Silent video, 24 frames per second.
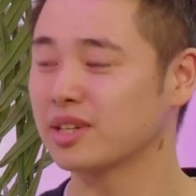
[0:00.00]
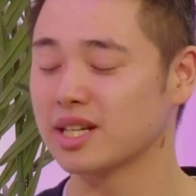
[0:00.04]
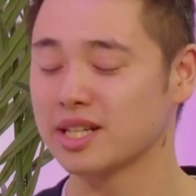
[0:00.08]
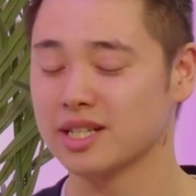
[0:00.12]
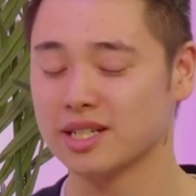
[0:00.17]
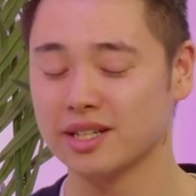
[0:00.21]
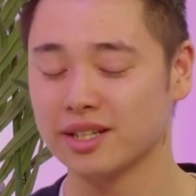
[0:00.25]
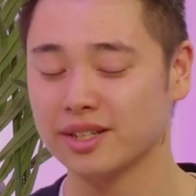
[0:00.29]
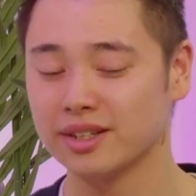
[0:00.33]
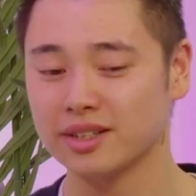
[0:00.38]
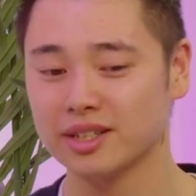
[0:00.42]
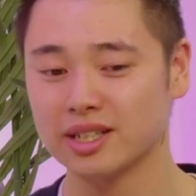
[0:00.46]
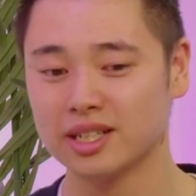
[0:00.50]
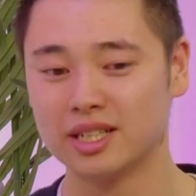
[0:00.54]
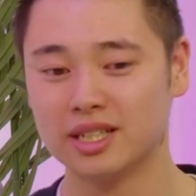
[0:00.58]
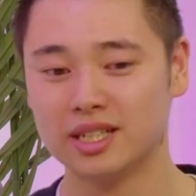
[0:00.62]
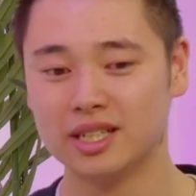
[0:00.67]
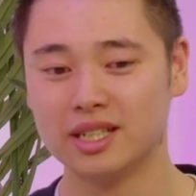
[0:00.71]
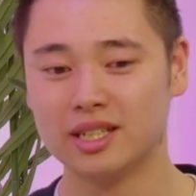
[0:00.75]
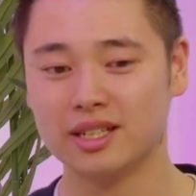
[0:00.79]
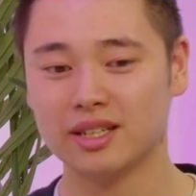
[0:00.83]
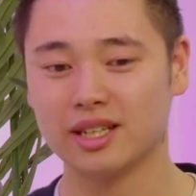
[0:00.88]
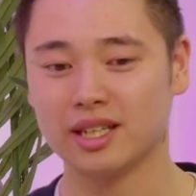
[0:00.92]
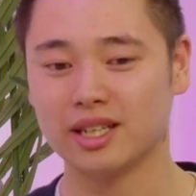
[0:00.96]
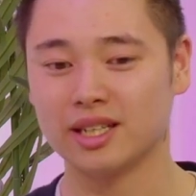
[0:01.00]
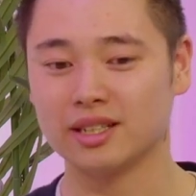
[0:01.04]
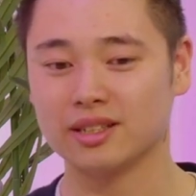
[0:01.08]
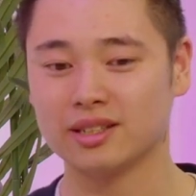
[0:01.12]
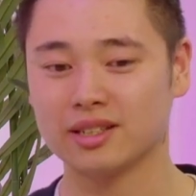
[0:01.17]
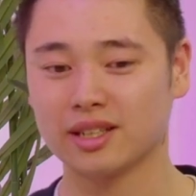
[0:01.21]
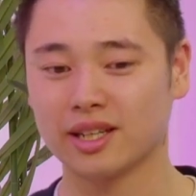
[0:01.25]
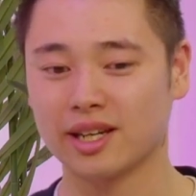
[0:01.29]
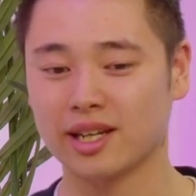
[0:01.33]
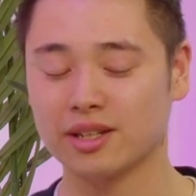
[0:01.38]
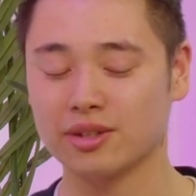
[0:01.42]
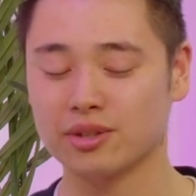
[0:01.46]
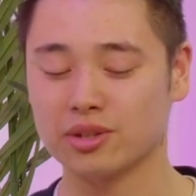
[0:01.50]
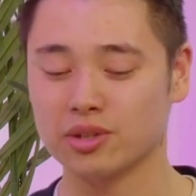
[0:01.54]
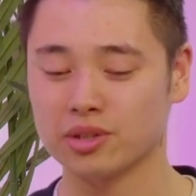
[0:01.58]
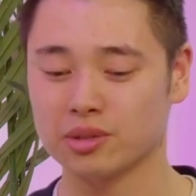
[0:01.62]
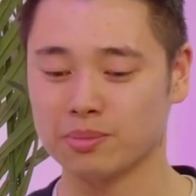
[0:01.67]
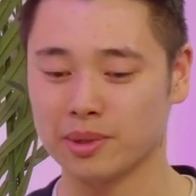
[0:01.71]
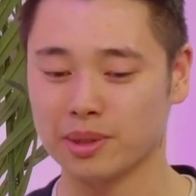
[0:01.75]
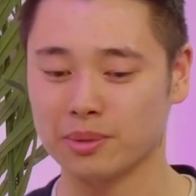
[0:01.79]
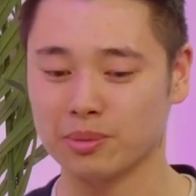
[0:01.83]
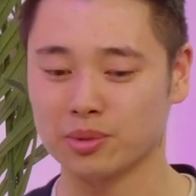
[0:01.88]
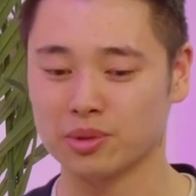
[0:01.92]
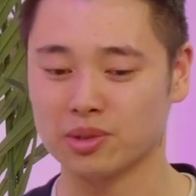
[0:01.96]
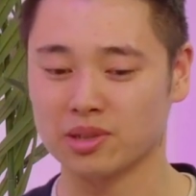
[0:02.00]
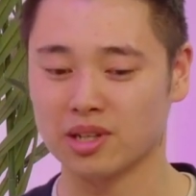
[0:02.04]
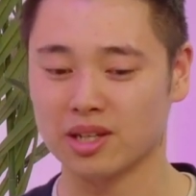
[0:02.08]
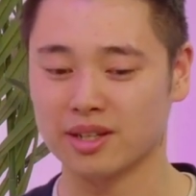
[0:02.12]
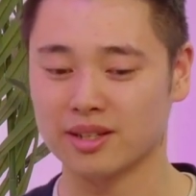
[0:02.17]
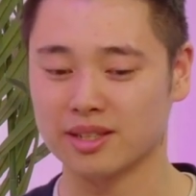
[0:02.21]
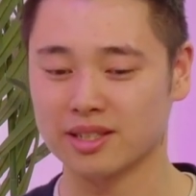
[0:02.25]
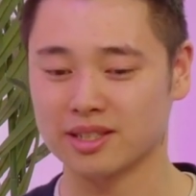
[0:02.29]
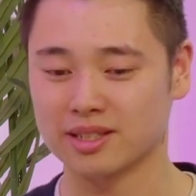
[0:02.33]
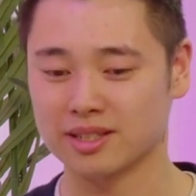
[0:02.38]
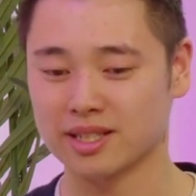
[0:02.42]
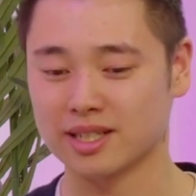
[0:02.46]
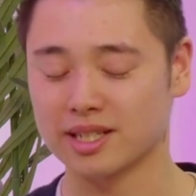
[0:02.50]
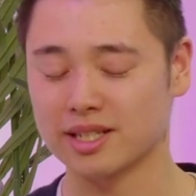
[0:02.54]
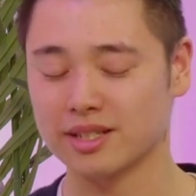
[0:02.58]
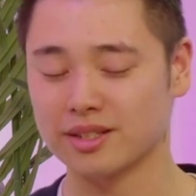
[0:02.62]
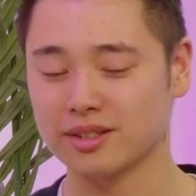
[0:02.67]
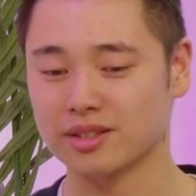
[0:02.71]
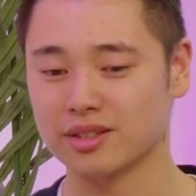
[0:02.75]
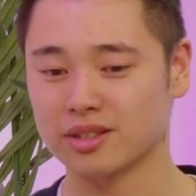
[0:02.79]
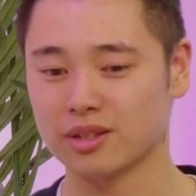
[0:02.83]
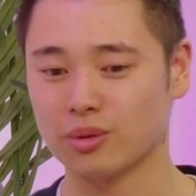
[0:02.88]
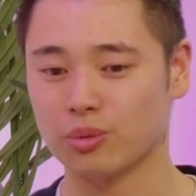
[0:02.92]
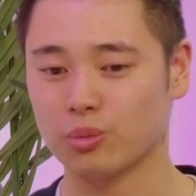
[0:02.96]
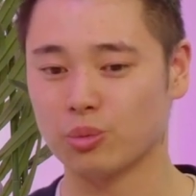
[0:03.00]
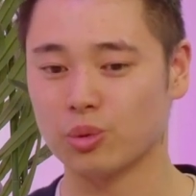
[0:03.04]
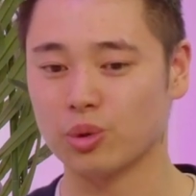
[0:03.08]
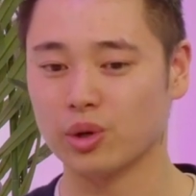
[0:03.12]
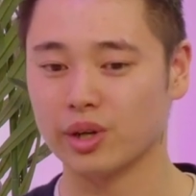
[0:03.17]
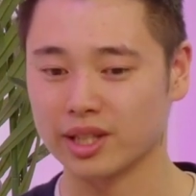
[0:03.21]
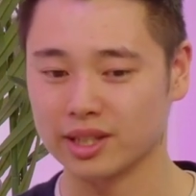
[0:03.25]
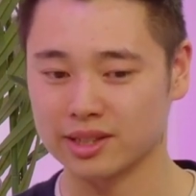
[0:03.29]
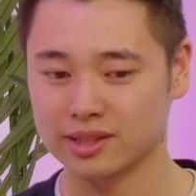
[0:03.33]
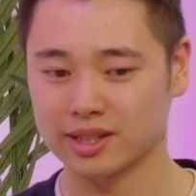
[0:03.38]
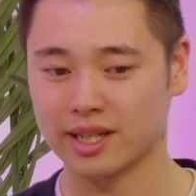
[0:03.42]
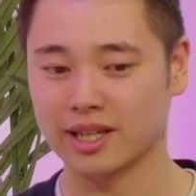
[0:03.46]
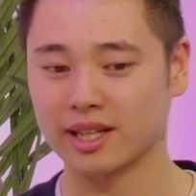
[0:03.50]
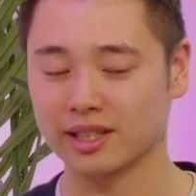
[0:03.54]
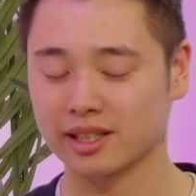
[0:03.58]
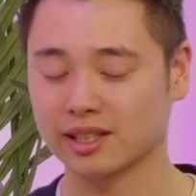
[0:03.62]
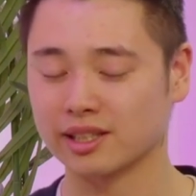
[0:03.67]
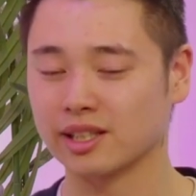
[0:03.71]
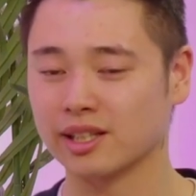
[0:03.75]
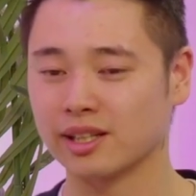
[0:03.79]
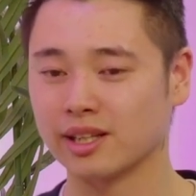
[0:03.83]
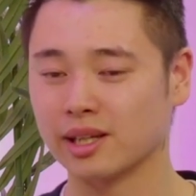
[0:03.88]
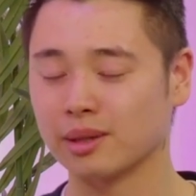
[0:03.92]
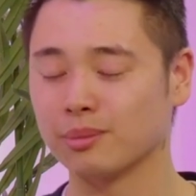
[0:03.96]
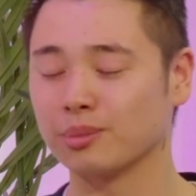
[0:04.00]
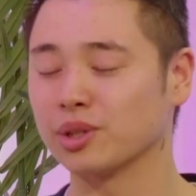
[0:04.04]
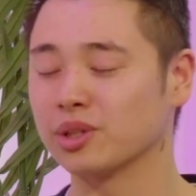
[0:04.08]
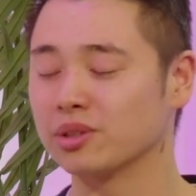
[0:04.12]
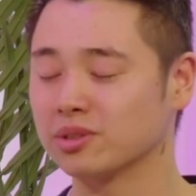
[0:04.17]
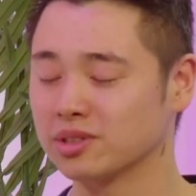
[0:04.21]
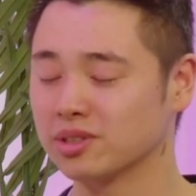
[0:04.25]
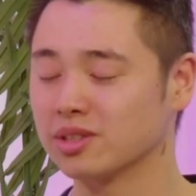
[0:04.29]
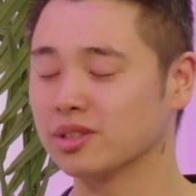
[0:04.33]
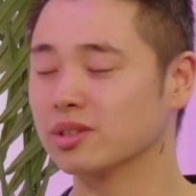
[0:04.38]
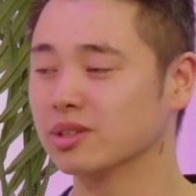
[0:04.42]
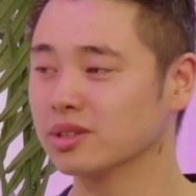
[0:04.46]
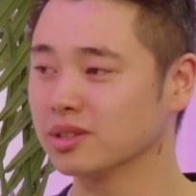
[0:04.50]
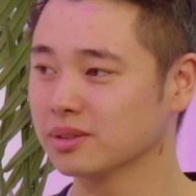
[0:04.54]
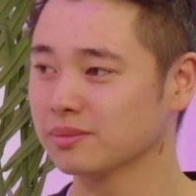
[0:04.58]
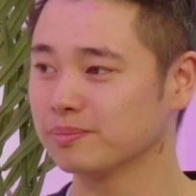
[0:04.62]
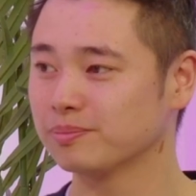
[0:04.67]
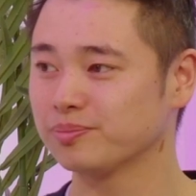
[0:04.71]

and it's getting those people to understand what is that going to enable you to do.